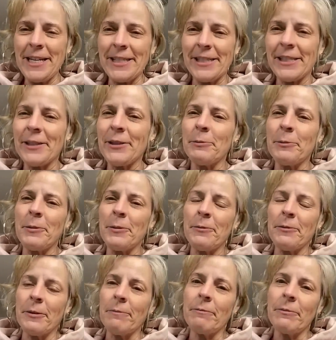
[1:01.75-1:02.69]
Yes, it'll
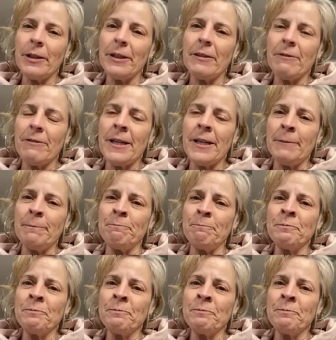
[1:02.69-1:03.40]
be really fun.